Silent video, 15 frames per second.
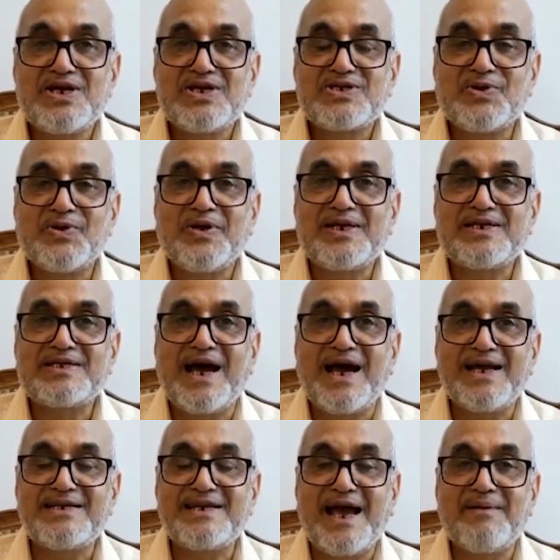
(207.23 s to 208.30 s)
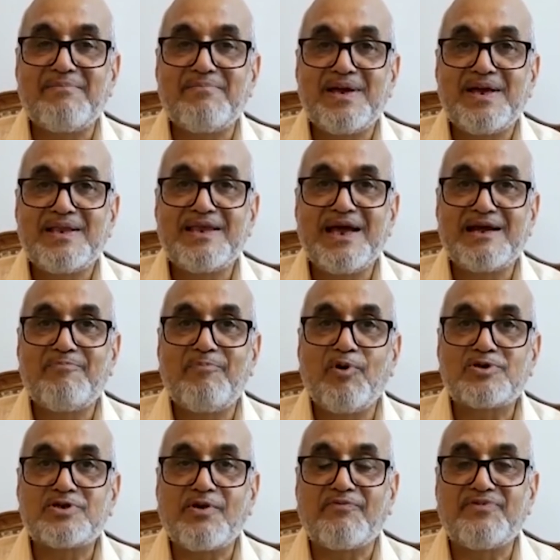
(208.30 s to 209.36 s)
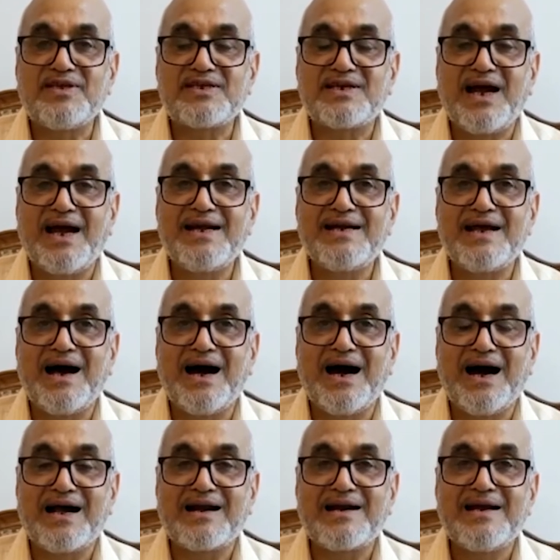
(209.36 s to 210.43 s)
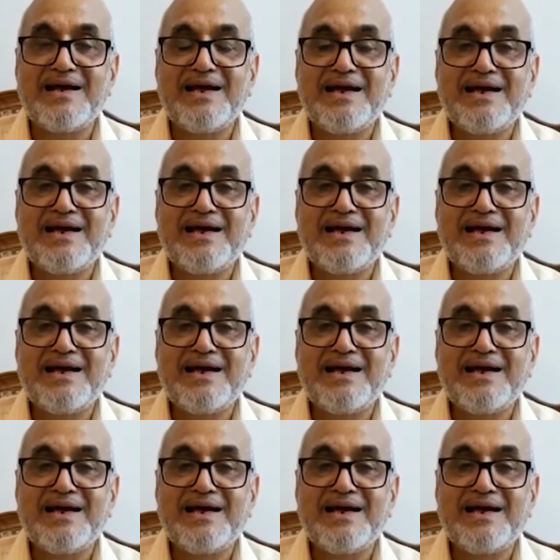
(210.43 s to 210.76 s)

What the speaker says: So it is high time that books of this kind are